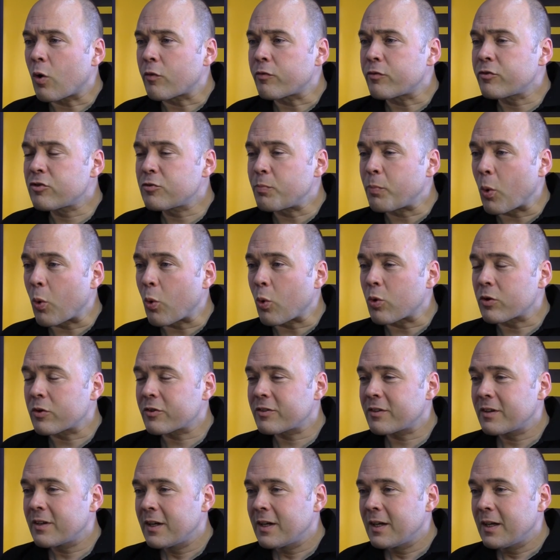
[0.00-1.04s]

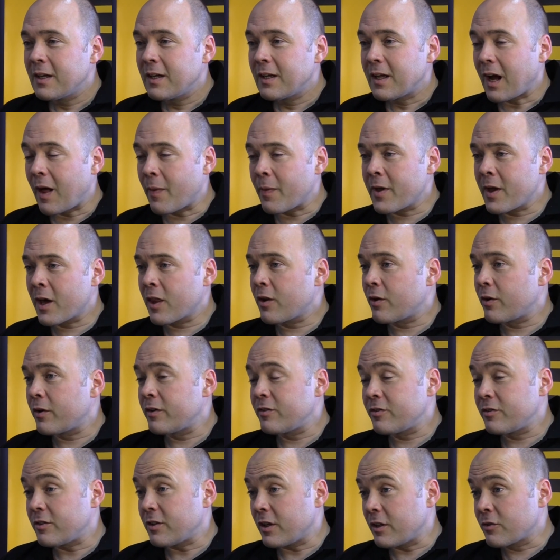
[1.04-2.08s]
sport, and the other
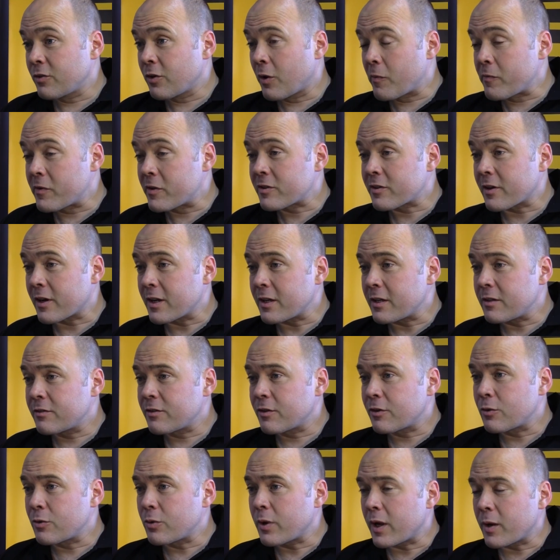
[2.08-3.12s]
is obviously
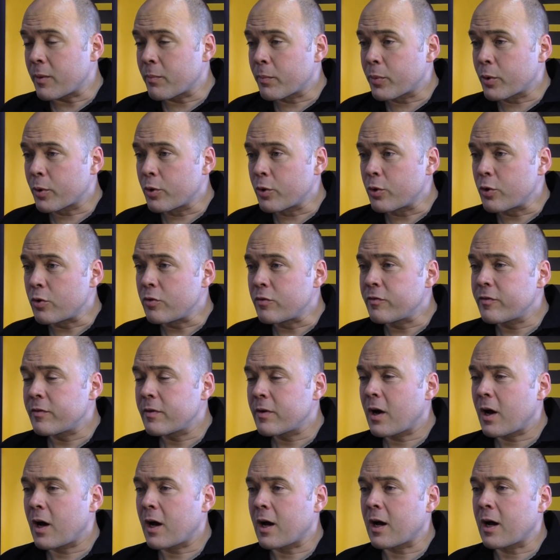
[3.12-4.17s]
to improve
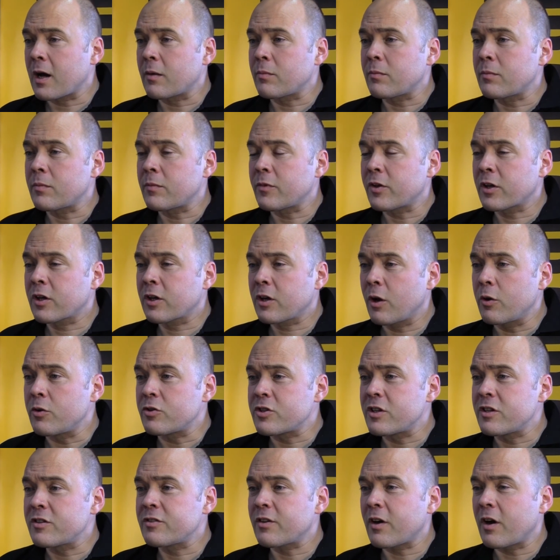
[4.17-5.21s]
the
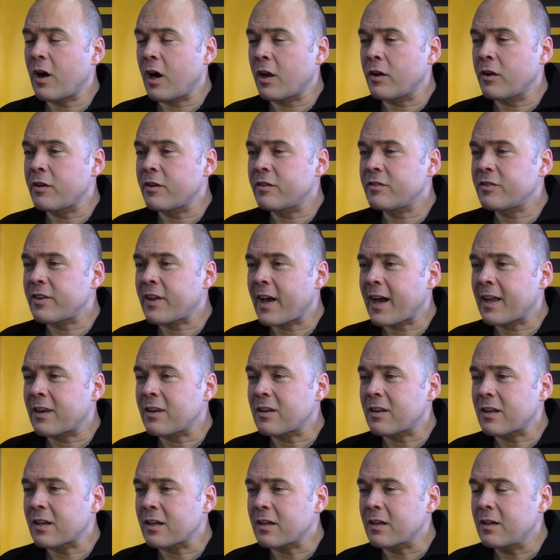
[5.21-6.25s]
coach's
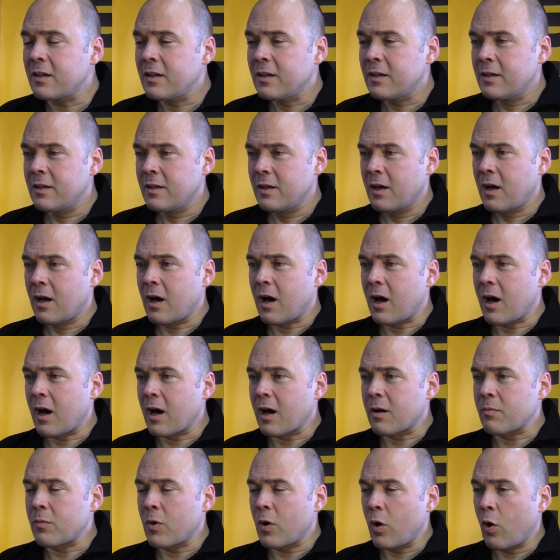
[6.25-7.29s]
understanding
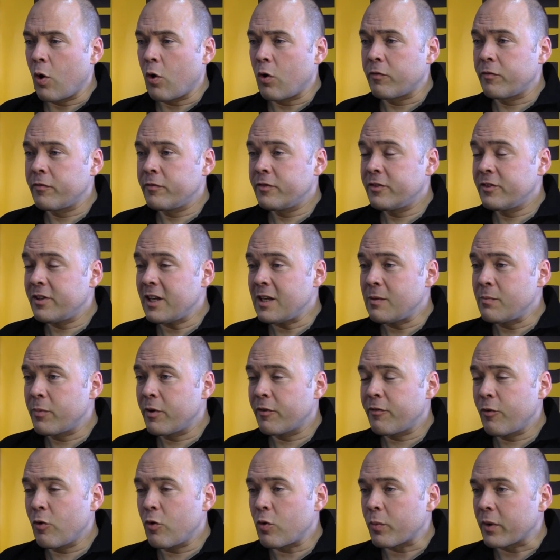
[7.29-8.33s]
of team
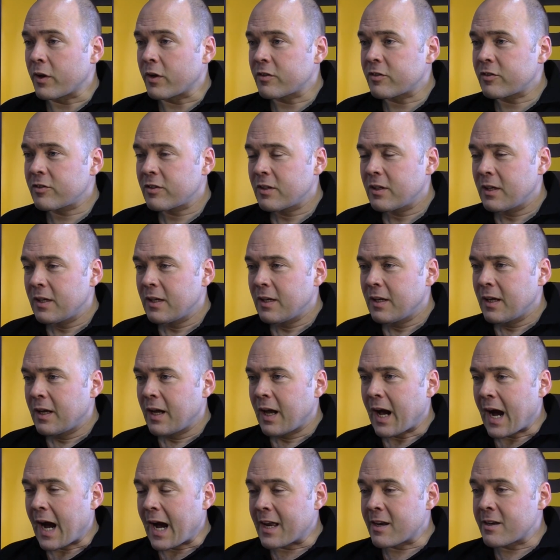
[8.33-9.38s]
performance,
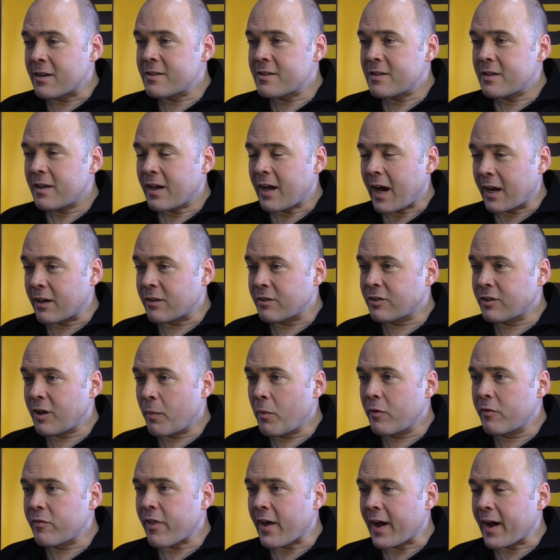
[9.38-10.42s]
and
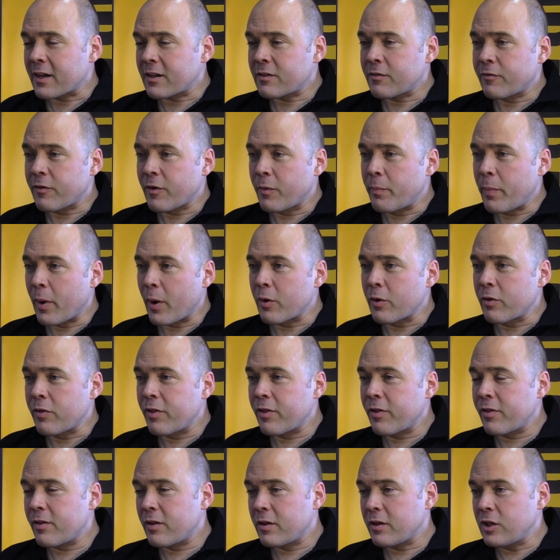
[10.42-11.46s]
some of that for
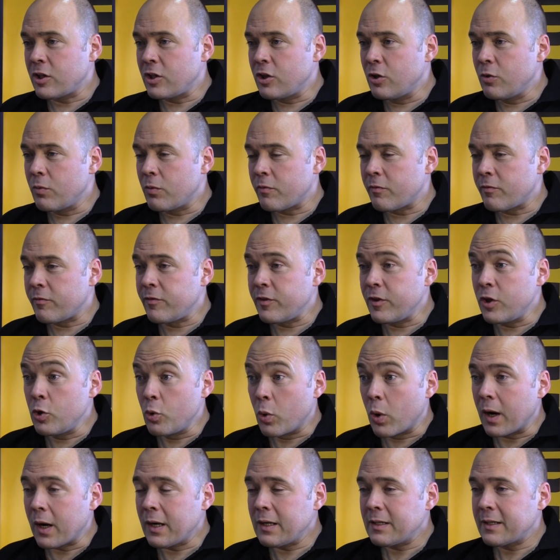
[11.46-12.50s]
both
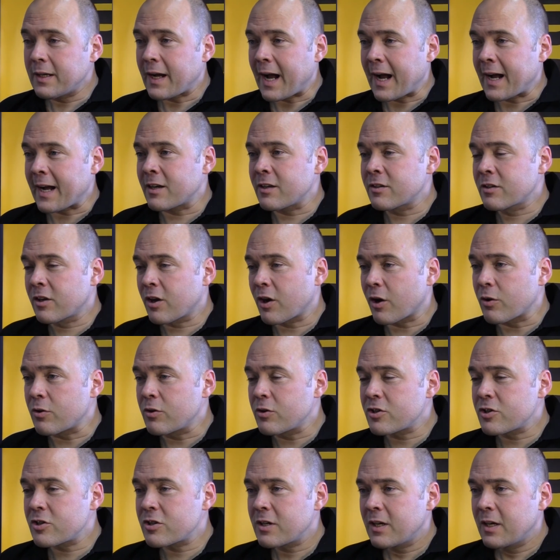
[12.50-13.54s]
viewer and
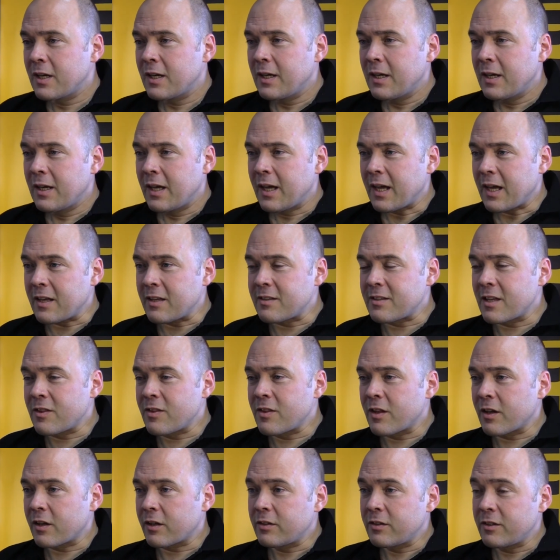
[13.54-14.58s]
coach is
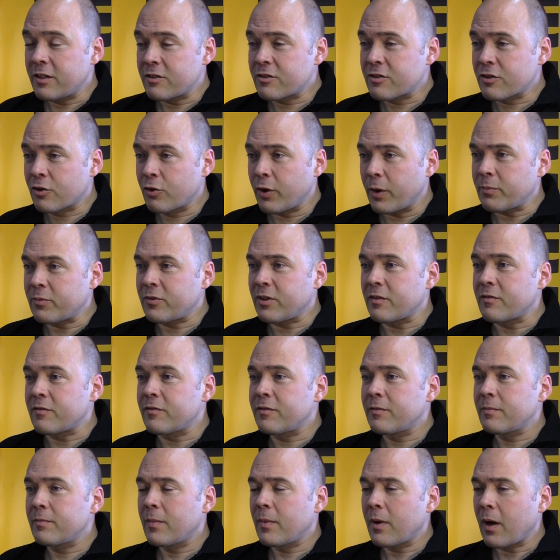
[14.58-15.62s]
in the descriptive